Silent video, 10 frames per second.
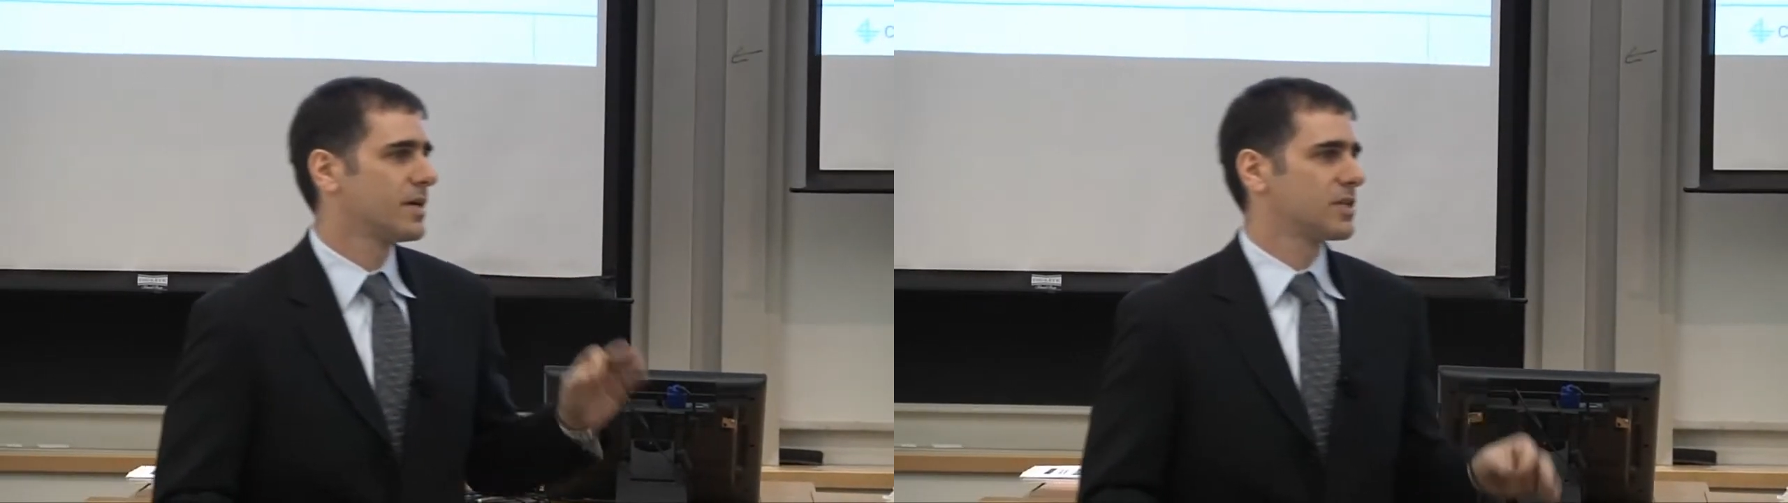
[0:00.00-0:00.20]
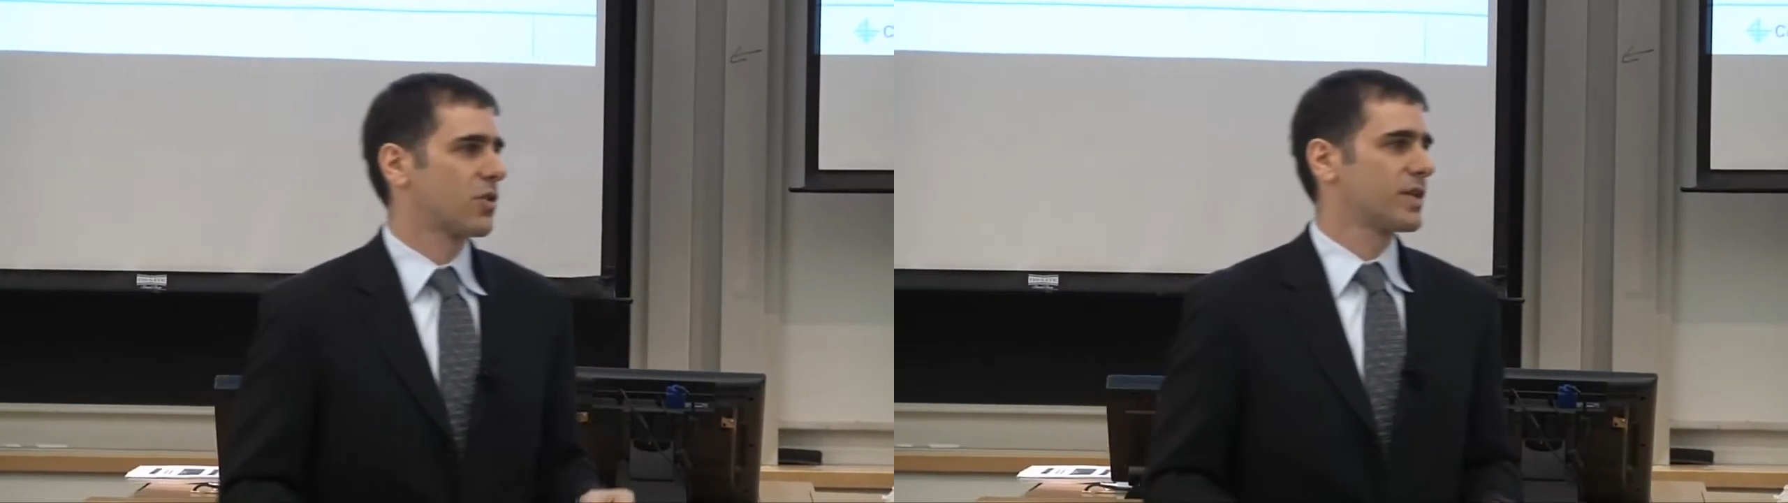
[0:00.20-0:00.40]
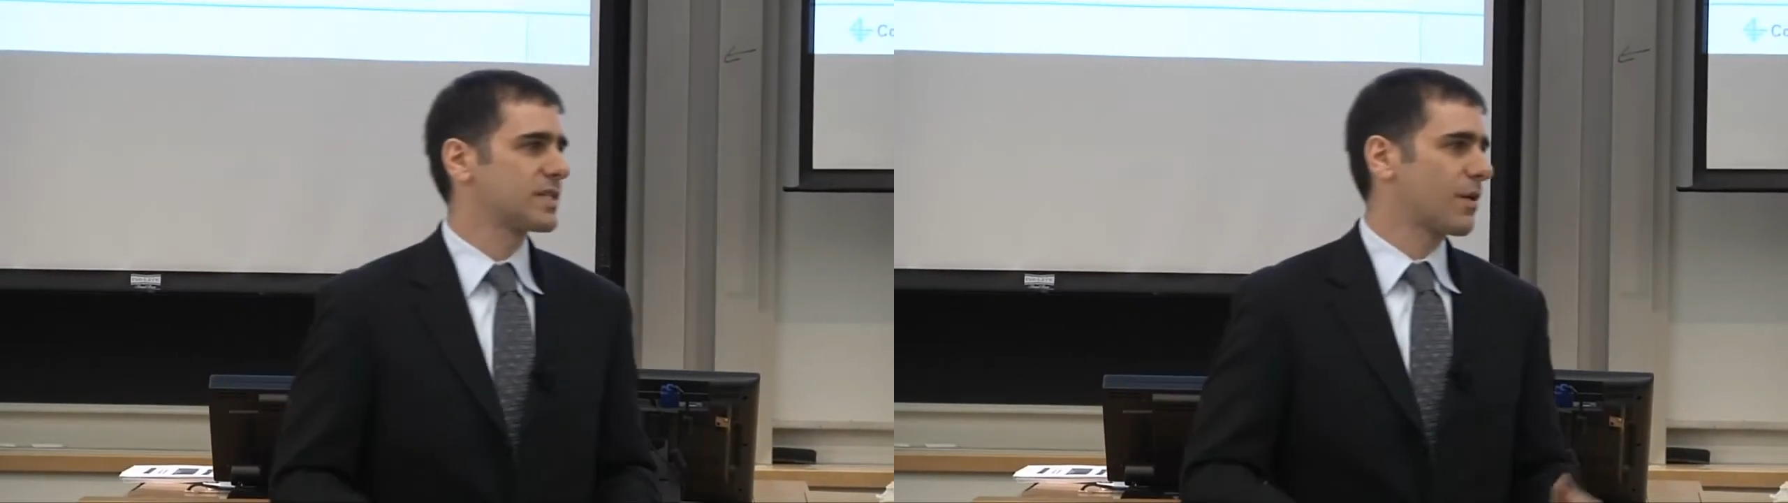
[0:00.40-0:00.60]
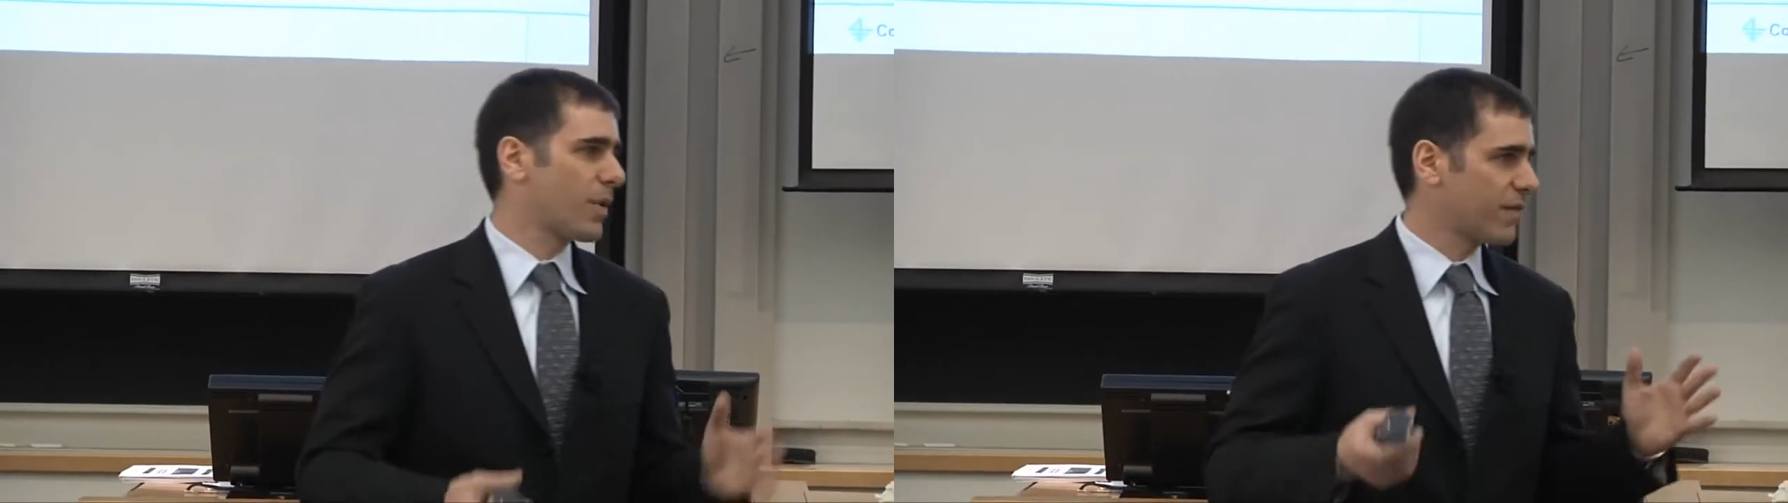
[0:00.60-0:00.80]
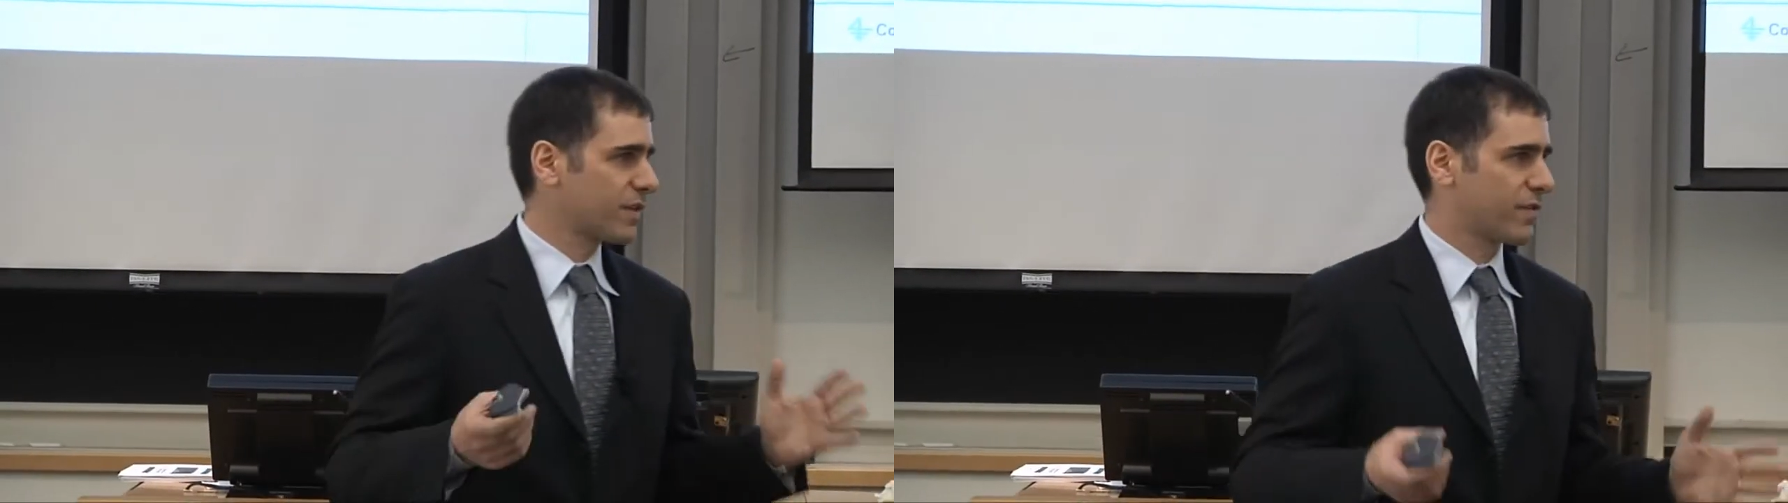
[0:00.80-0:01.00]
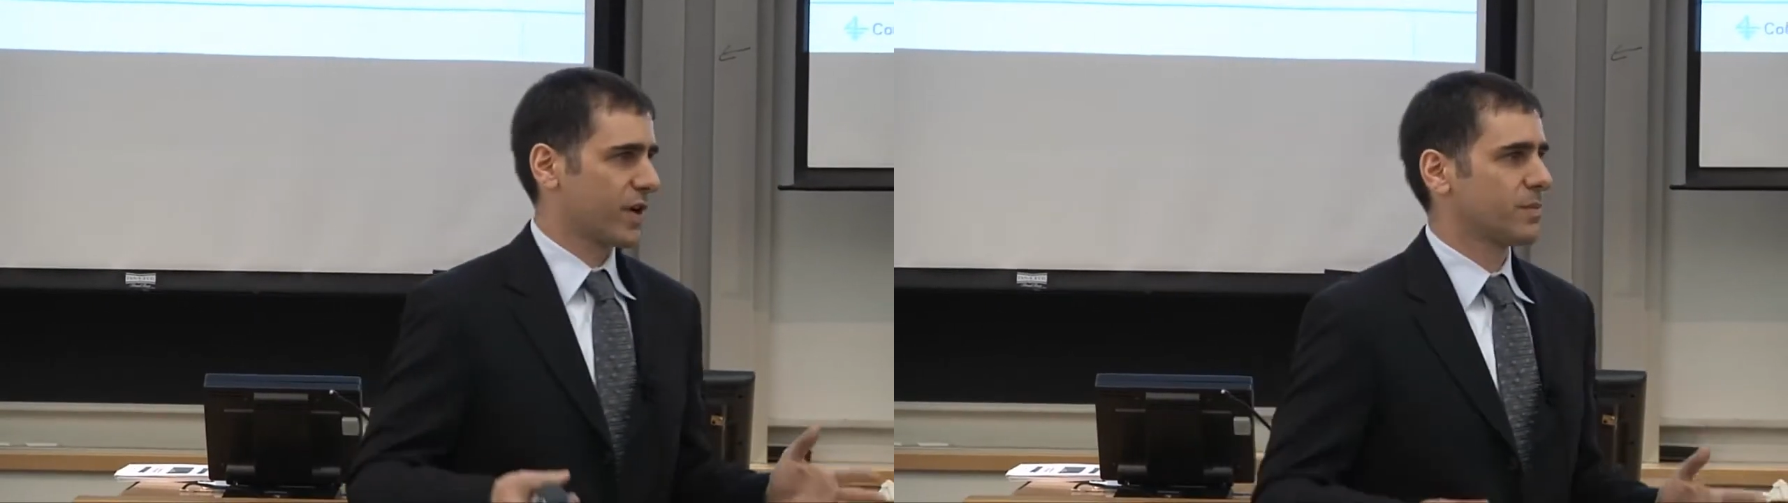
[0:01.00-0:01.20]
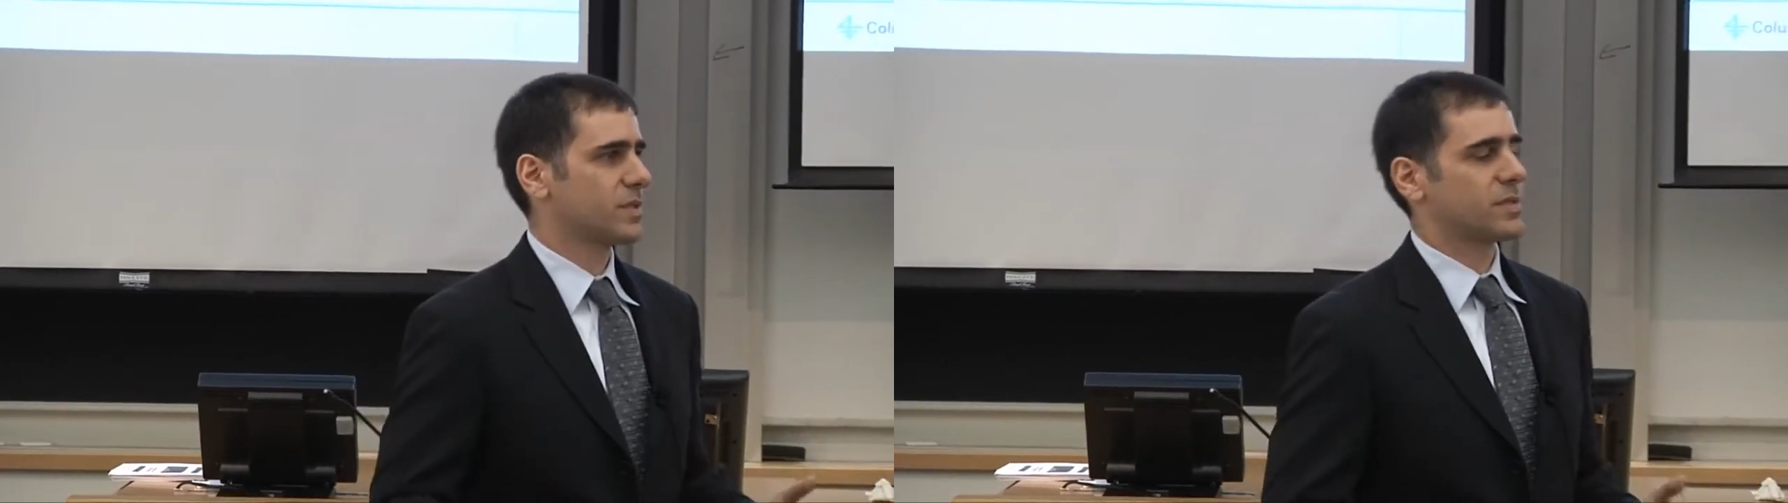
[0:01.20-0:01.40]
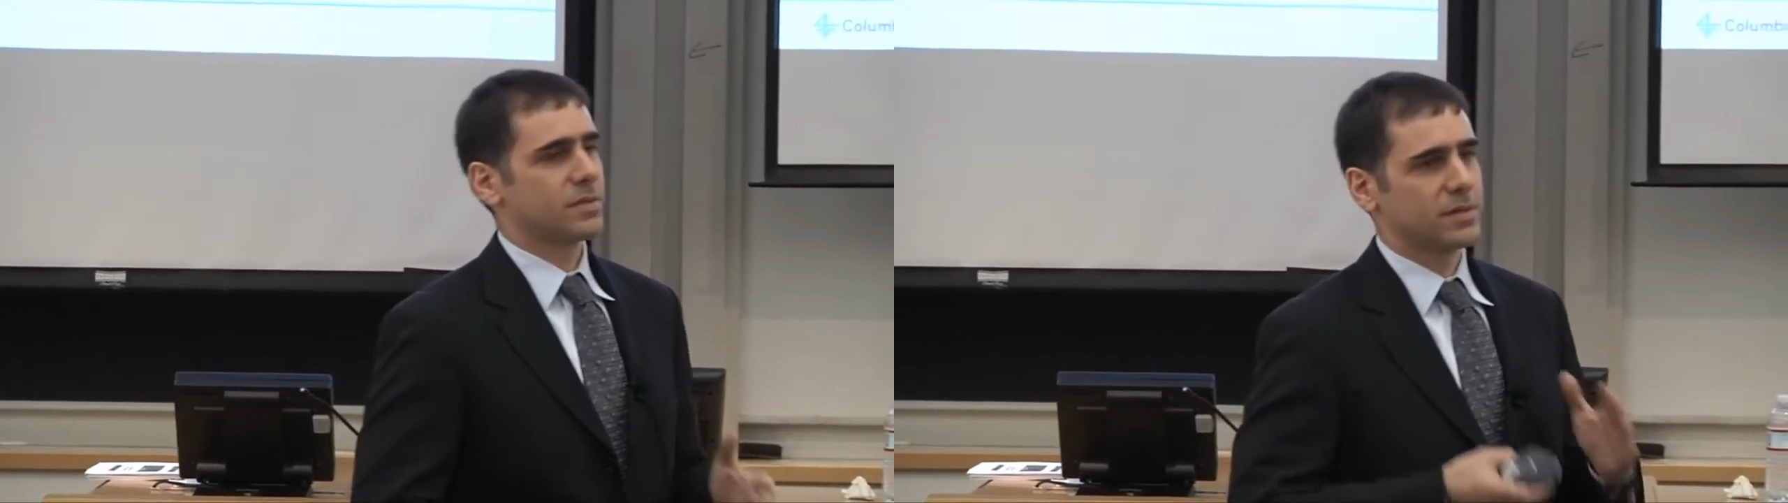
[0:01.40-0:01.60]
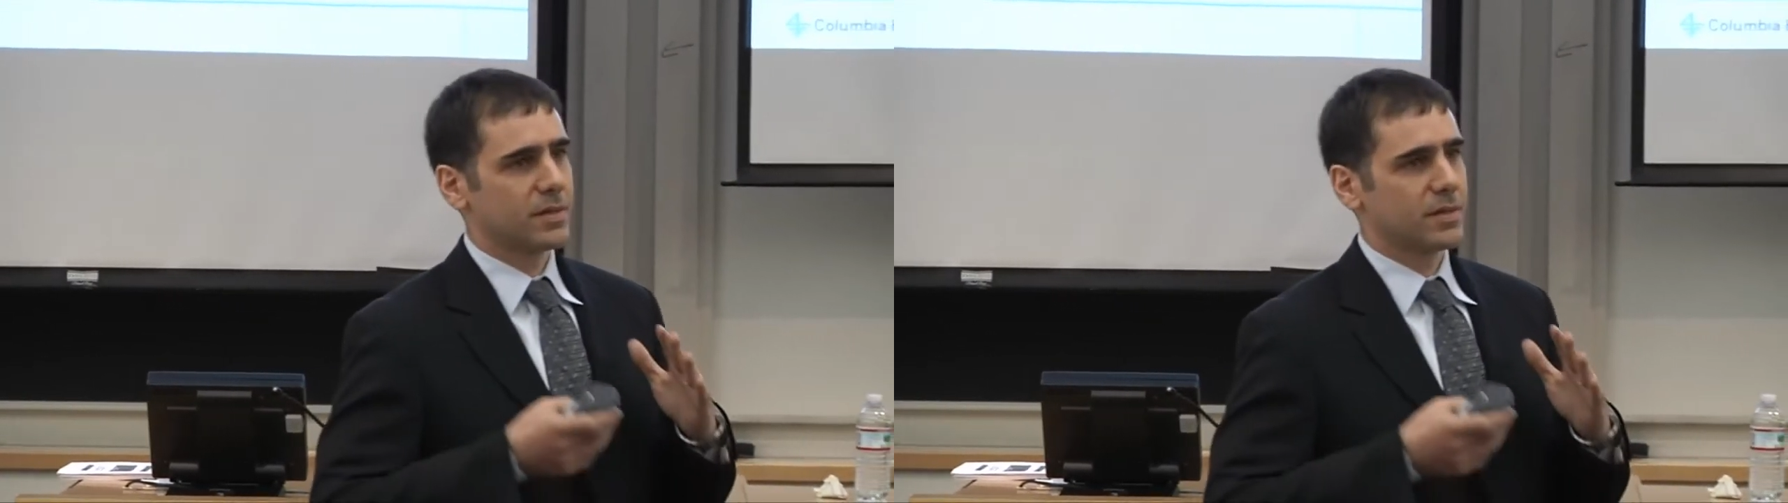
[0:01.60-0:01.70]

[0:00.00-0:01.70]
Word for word: So these are private firms.